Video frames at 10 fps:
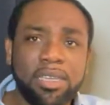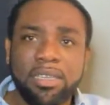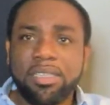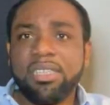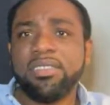
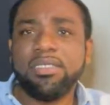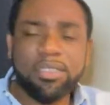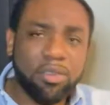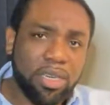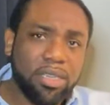here's this
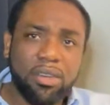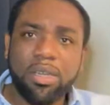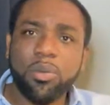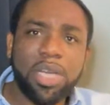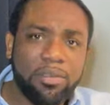credit
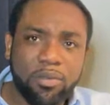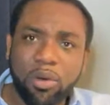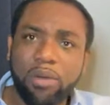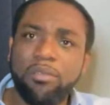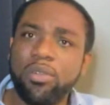card we have
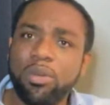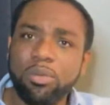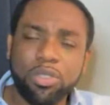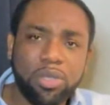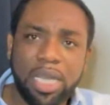for offer.
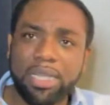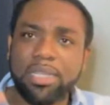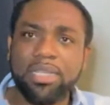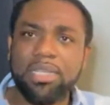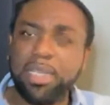Would you like
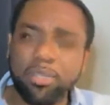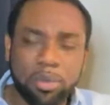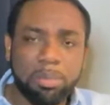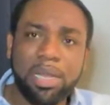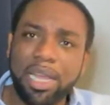it? And then you
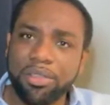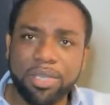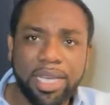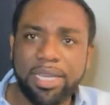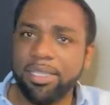apply, you
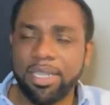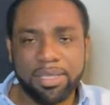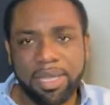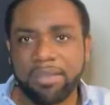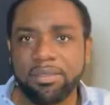get it, and
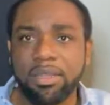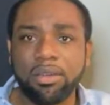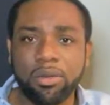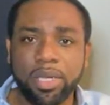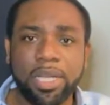that's
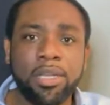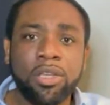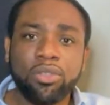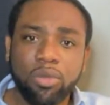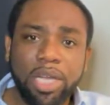done. Okay.
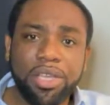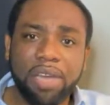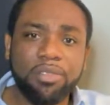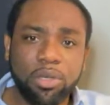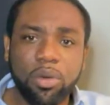So now you
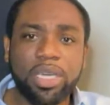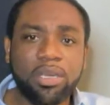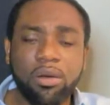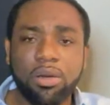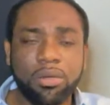have the credit
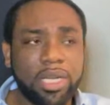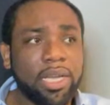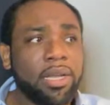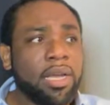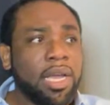card. Okay.
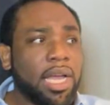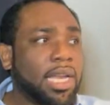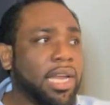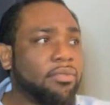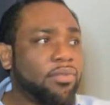And
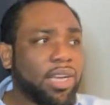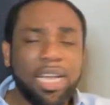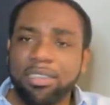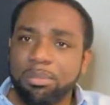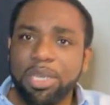I
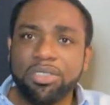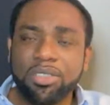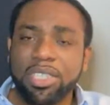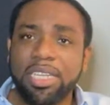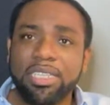forgot to
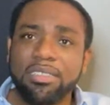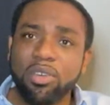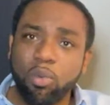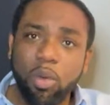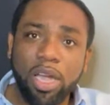mention that
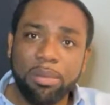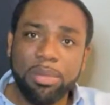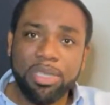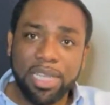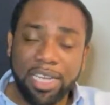there's a
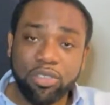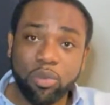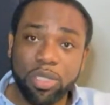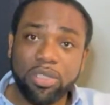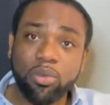requirement
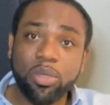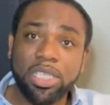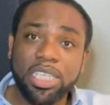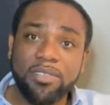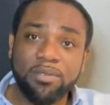actually to
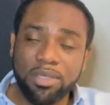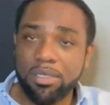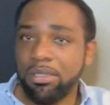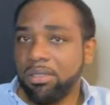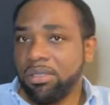even